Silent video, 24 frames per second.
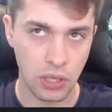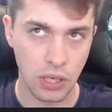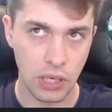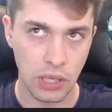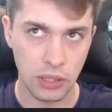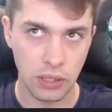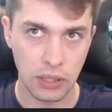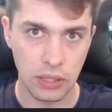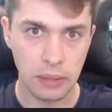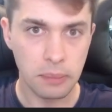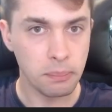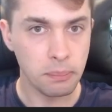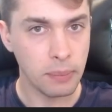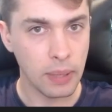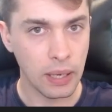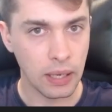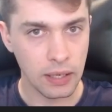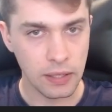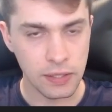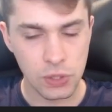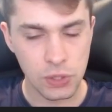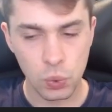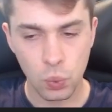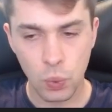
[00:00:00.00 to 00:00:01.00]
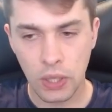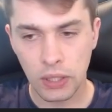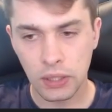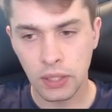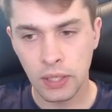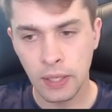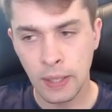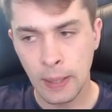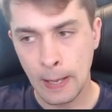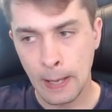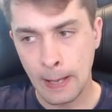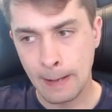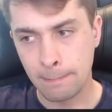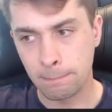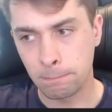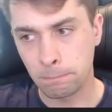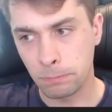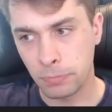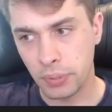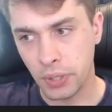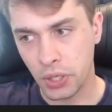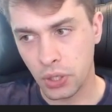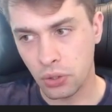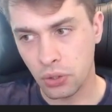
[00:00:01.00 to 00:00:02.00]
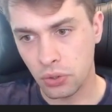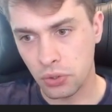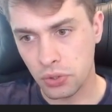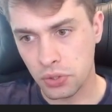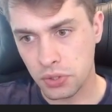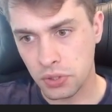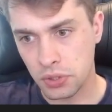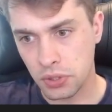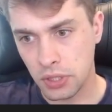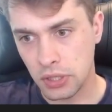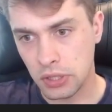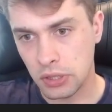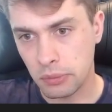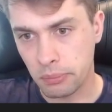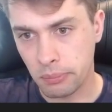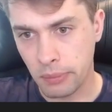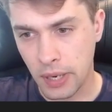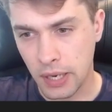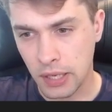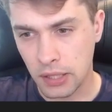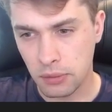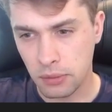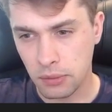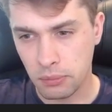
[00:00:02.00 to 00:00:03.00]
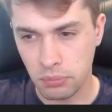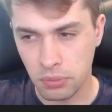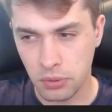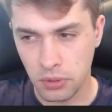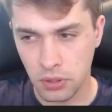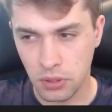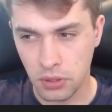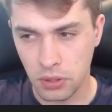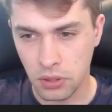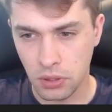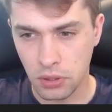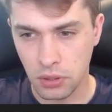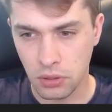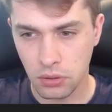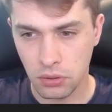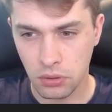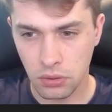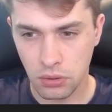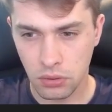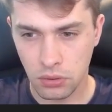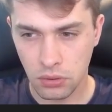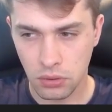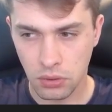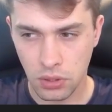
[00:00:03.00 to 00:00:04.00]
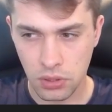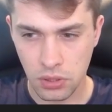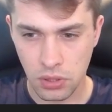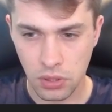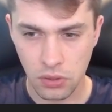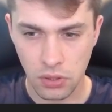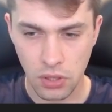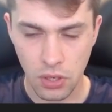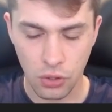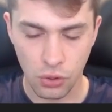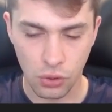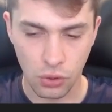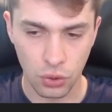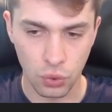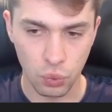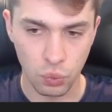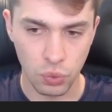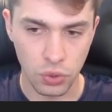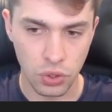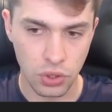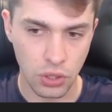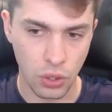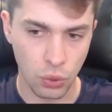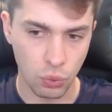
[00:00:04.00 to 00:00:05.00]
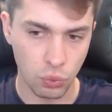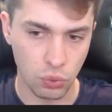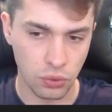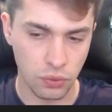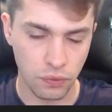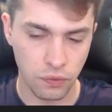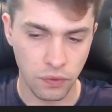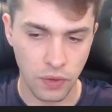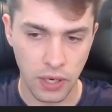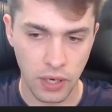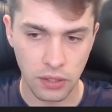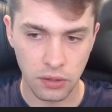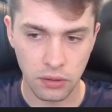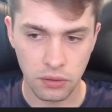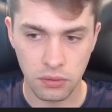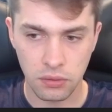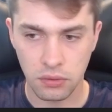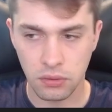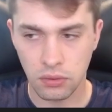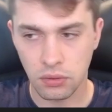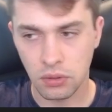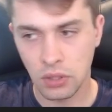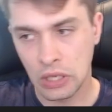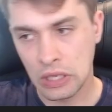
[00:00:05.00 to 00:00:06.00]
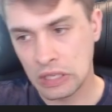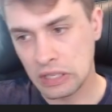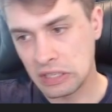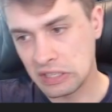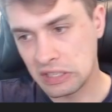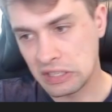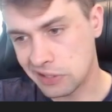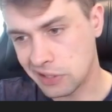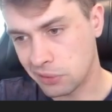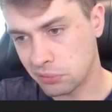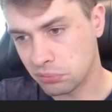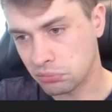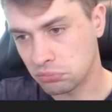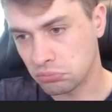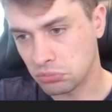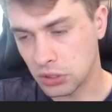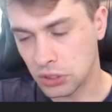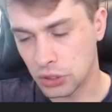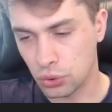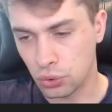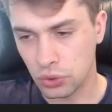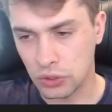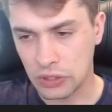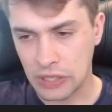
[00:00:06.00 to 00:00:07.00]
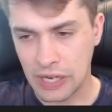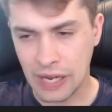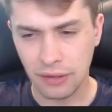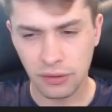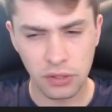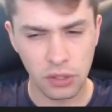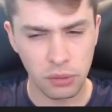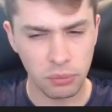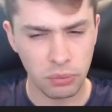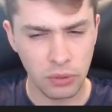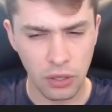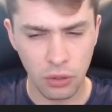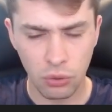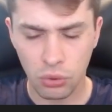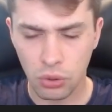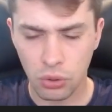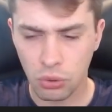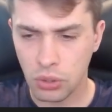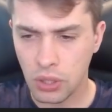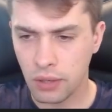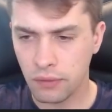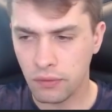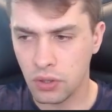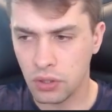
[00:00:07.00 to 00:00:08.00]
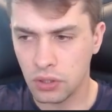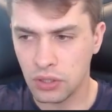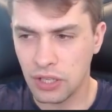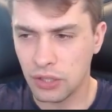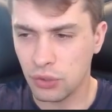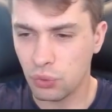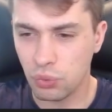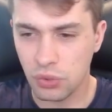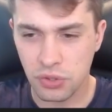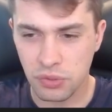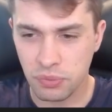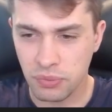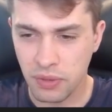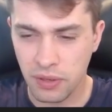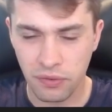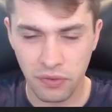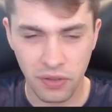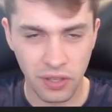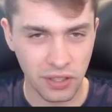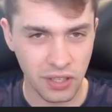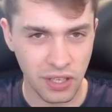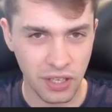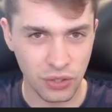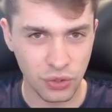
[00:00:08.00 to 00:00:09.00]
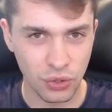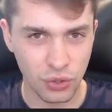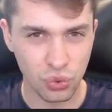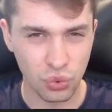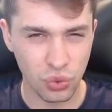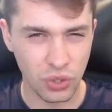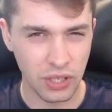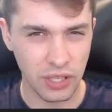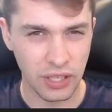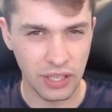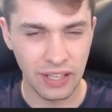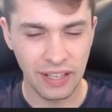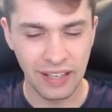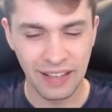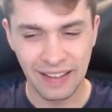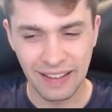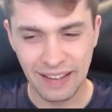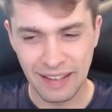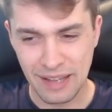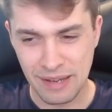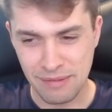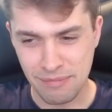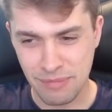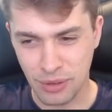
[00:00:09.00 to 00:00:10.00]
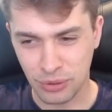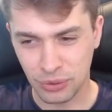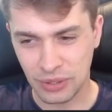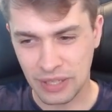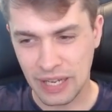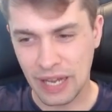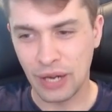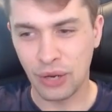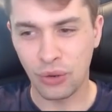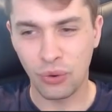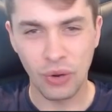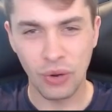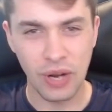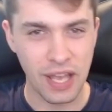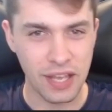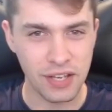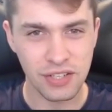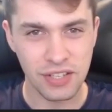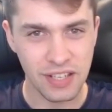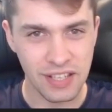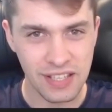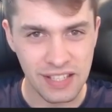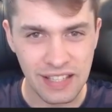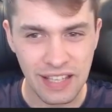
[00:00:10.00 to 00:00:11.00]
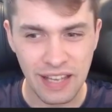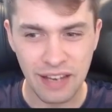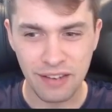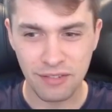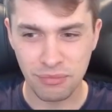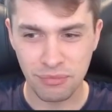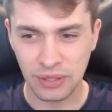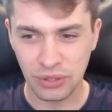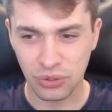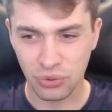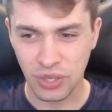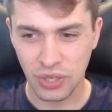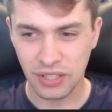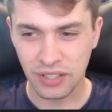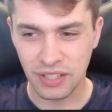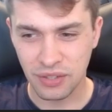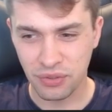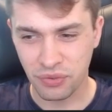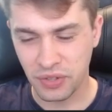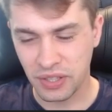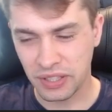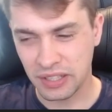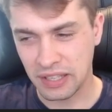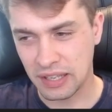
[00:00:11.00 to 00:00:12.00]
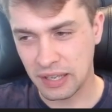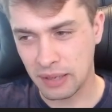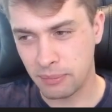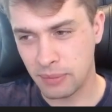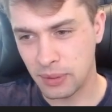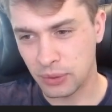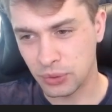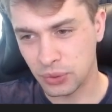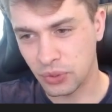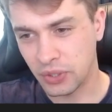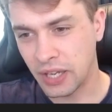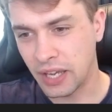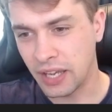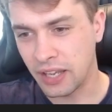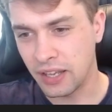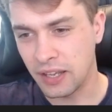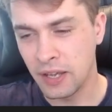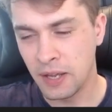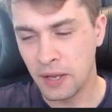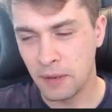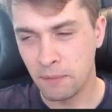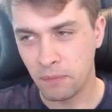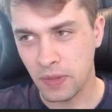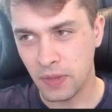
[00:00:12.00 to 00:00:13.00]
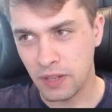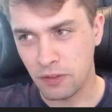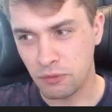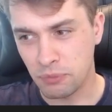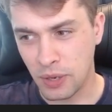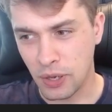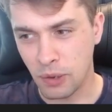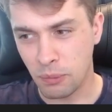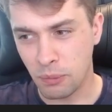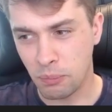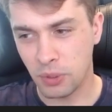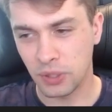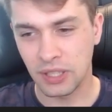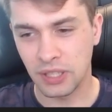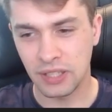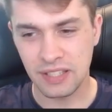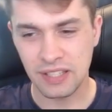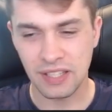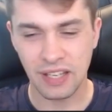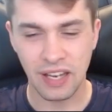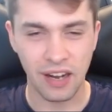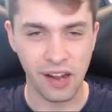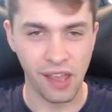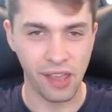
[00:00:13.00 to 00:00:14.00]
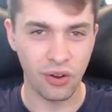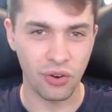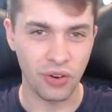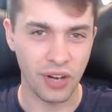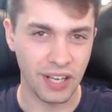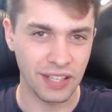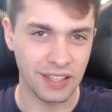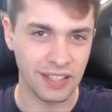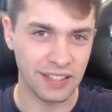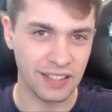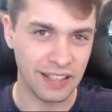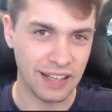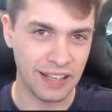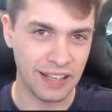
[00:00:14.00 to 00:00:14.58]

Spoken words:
an imbalanced one, because it might be the scenario in which I would find some good counterplay or whatever. That was my thinking, not really about calculating stuff, but rather thinking about, okay, if my opponent is higher rated,